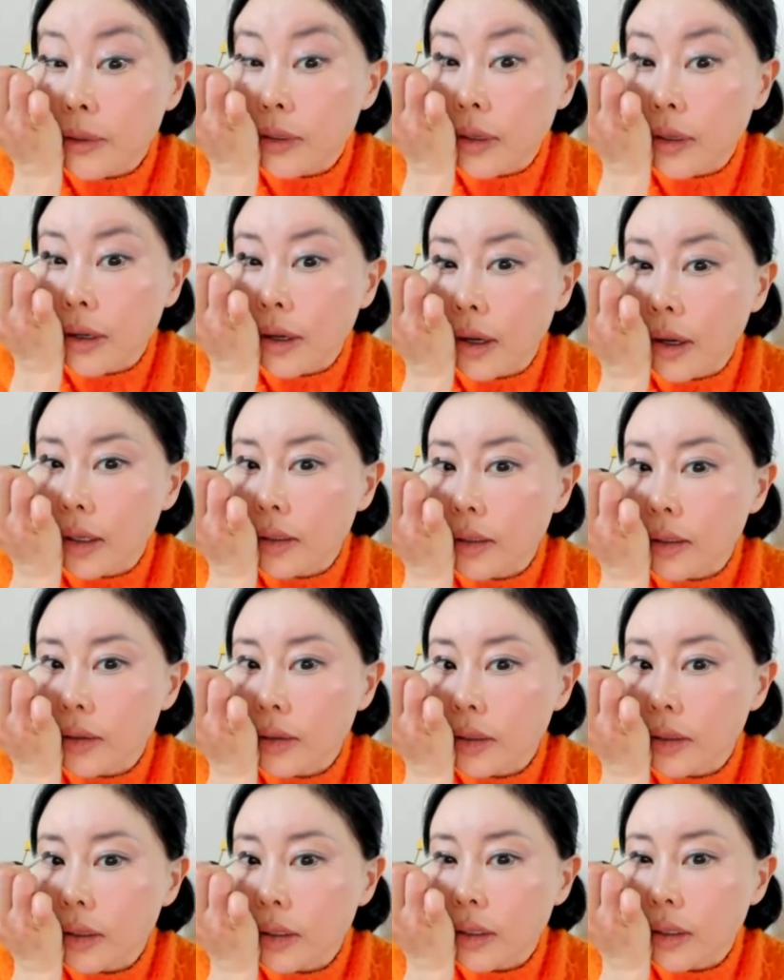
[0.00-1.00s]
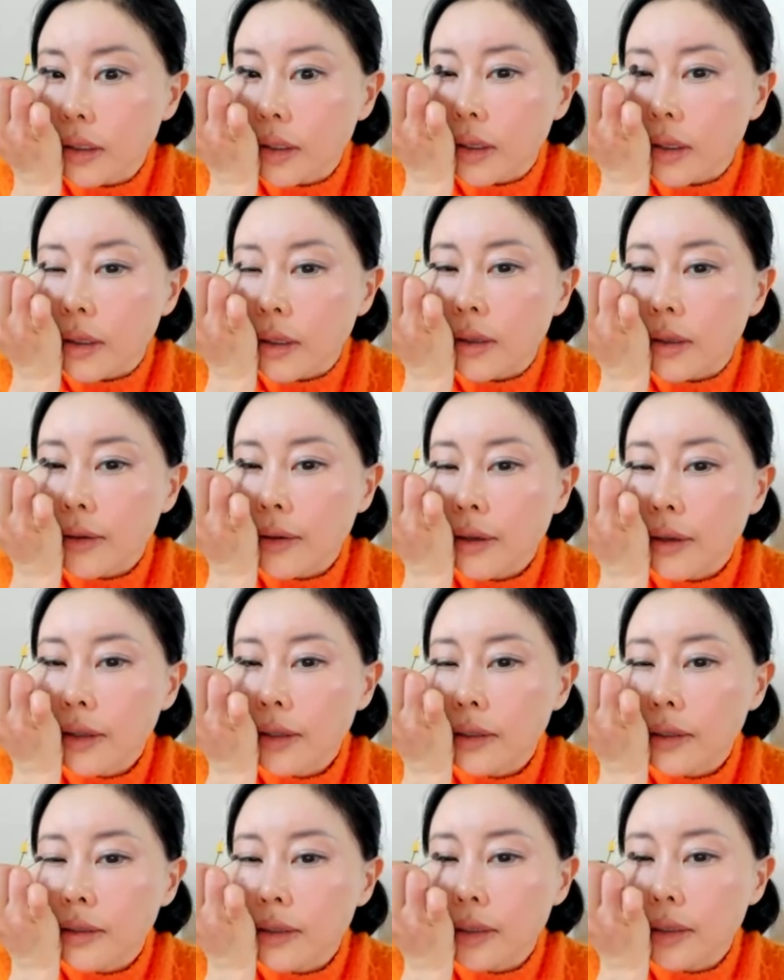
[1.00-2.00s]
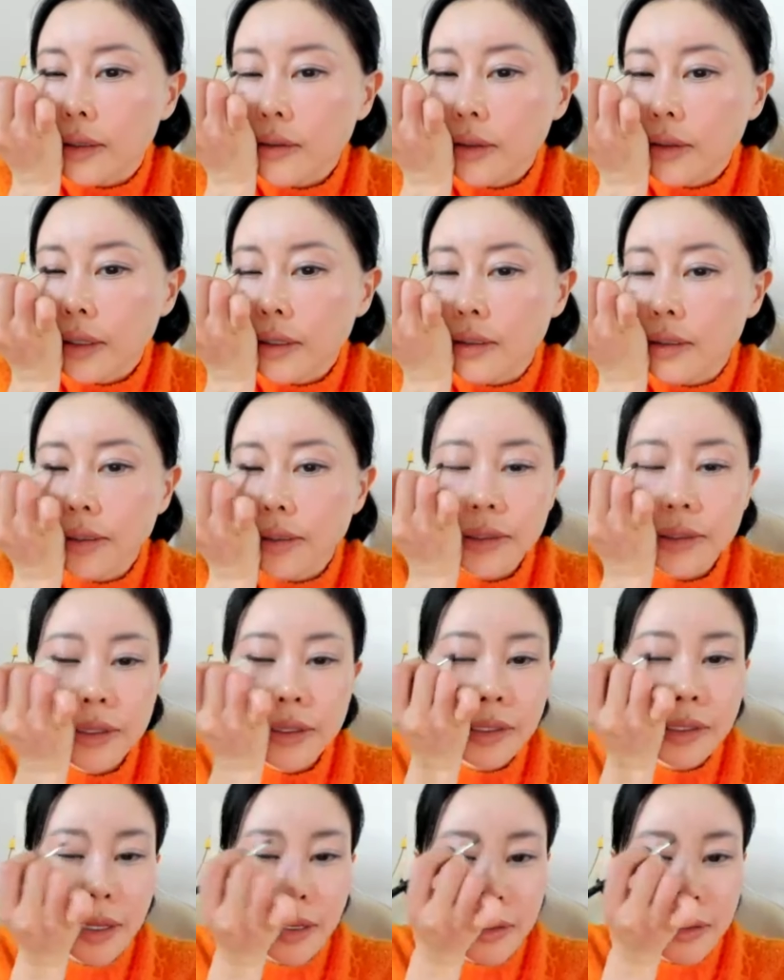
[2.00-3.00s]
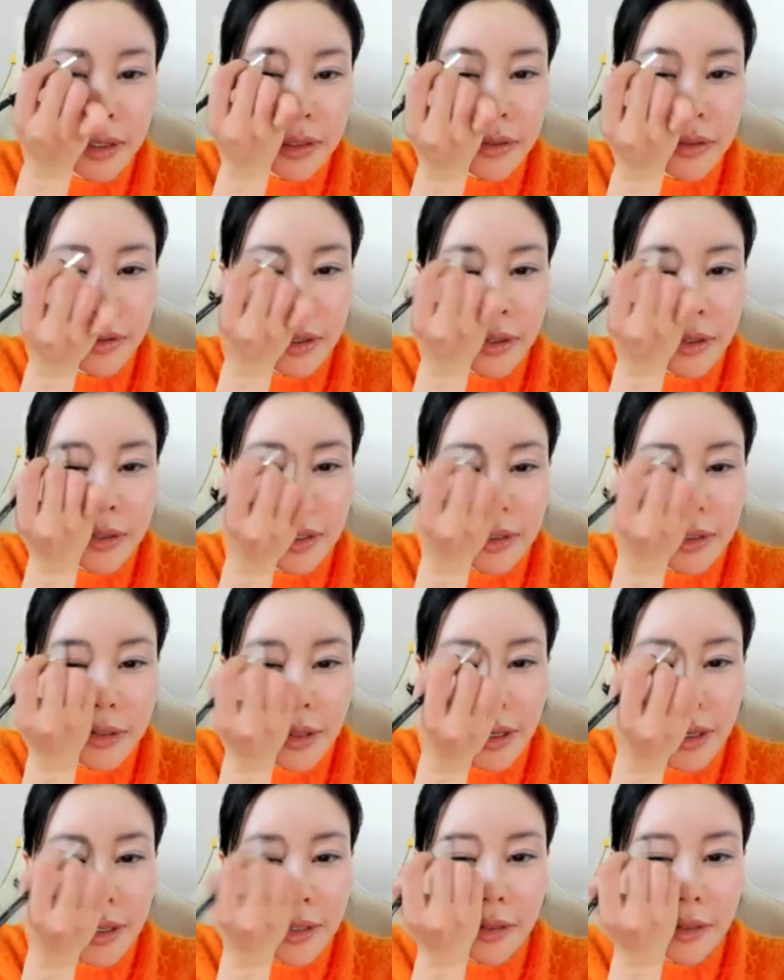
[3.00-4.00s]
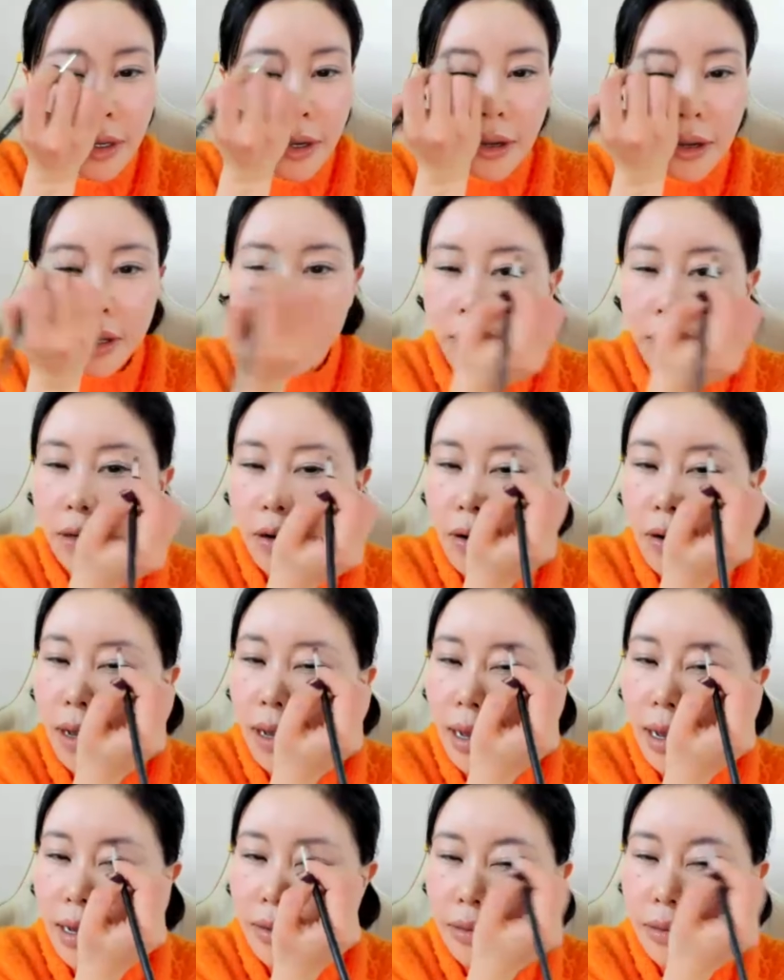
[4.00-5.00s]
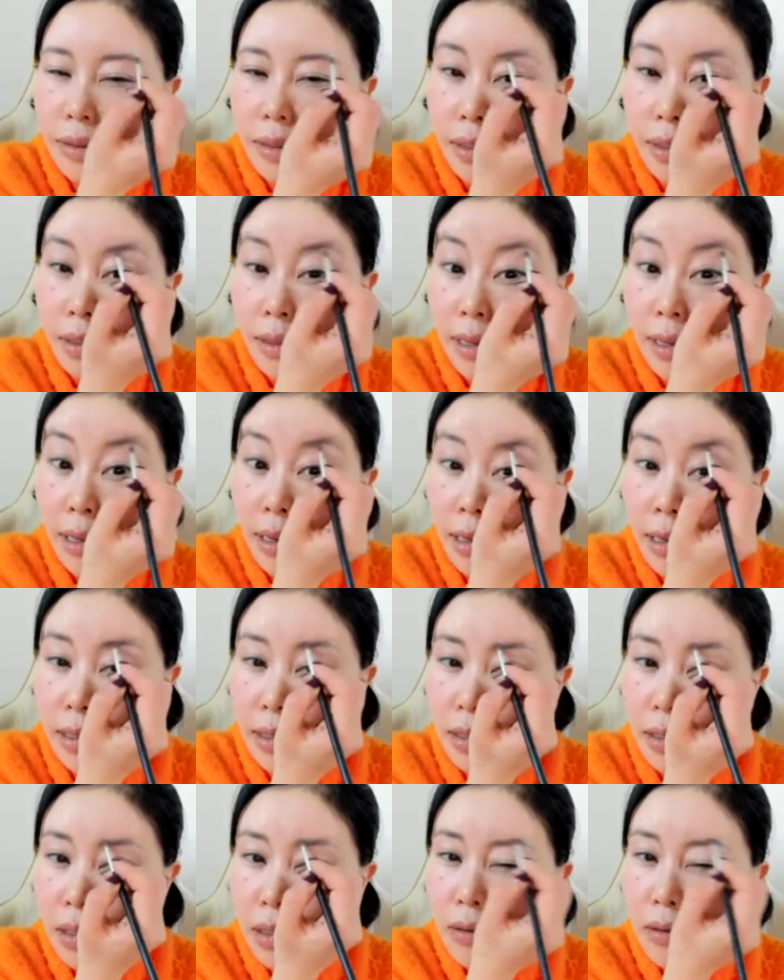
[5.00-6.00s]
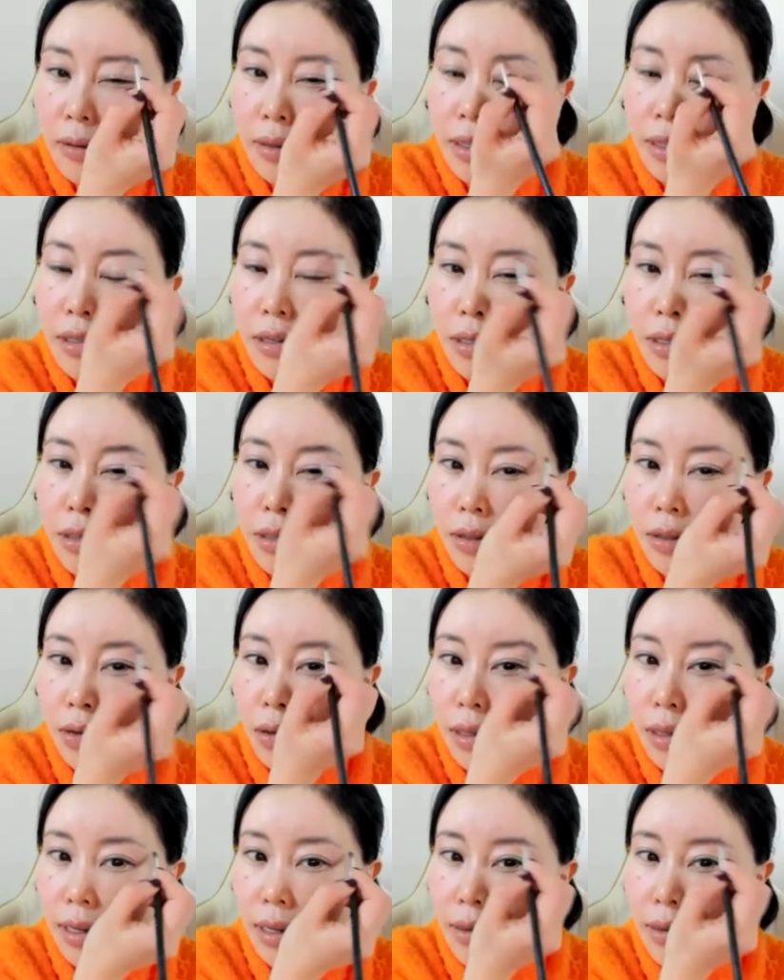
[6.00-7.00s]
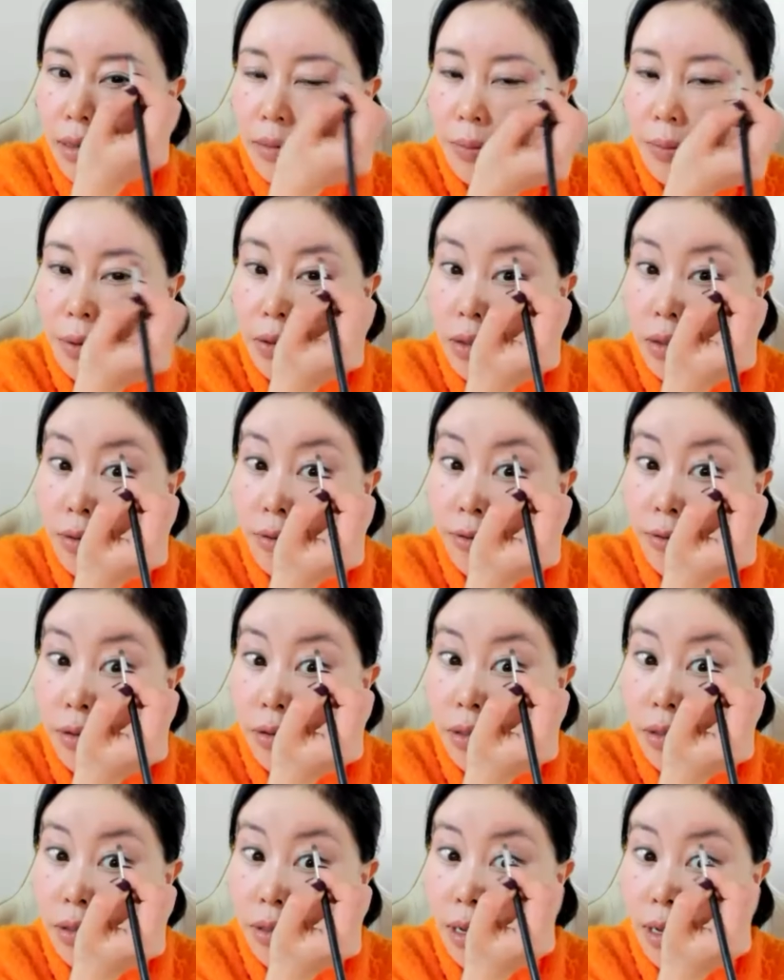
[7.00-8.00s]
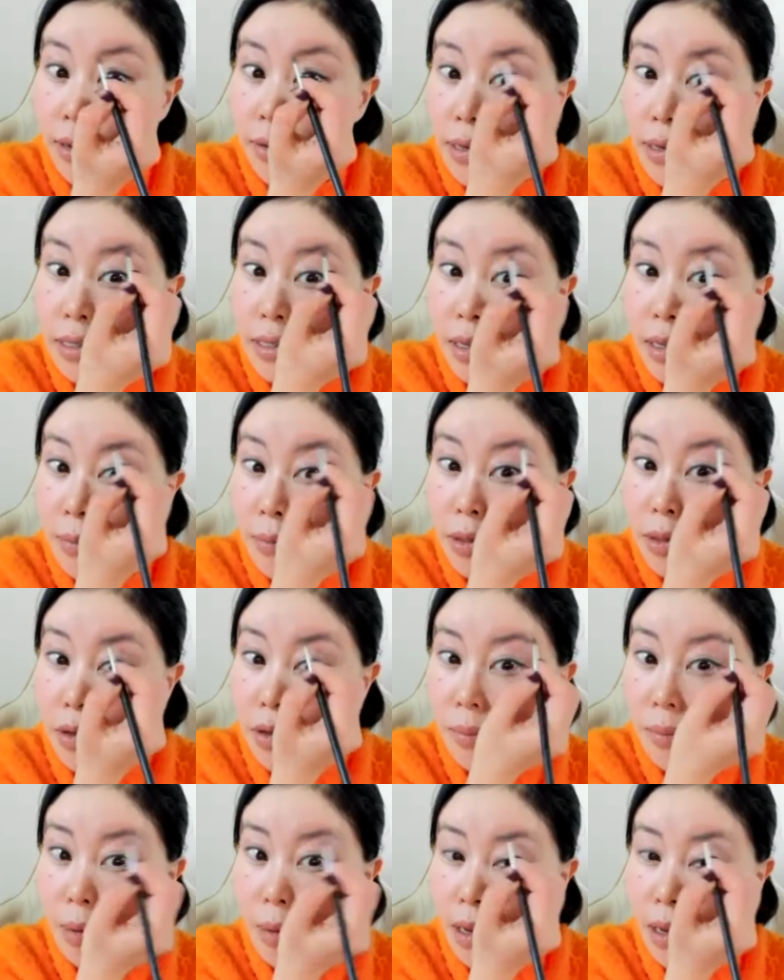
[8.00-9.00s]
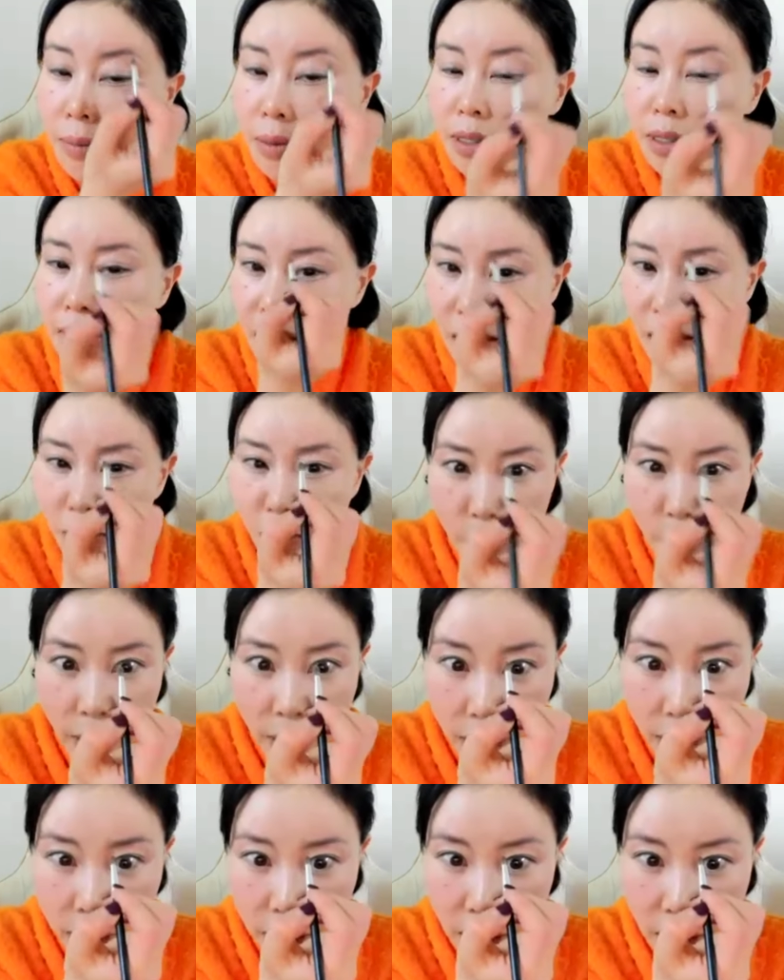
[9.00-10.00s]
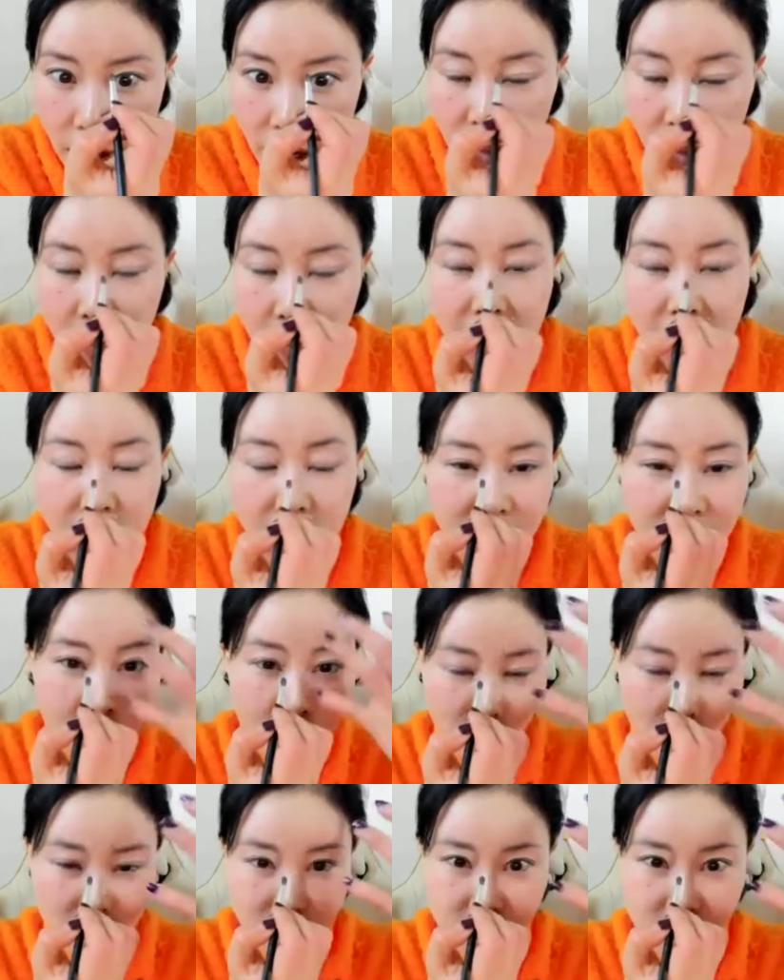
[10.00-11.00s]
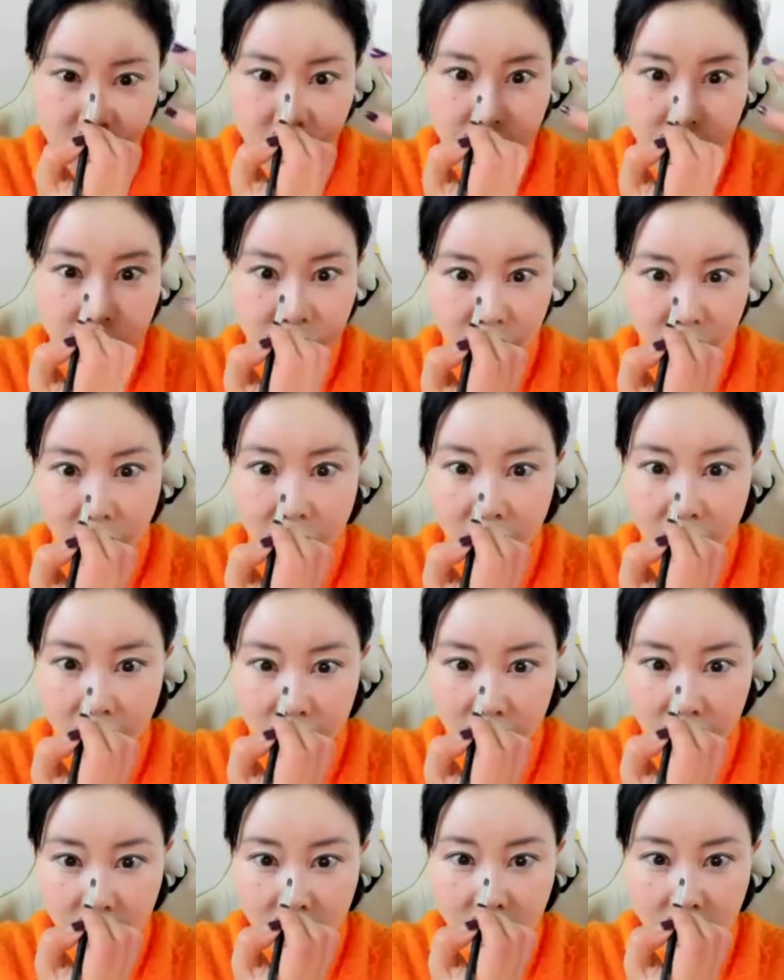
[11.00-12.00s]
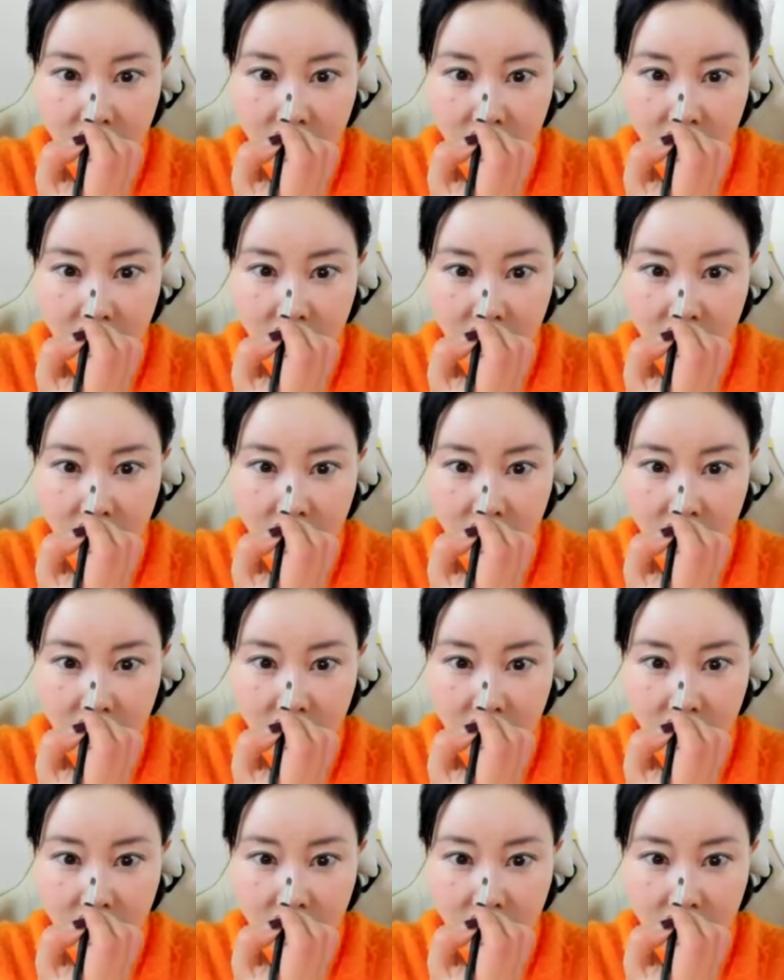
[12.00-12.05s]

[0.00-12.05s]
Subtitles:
be doing it. You can do this like this. You can do this. You don't have to do this. You can just do it like this, because if you do like this and I'm doing makeup, it's kind of weird because the position is wrong.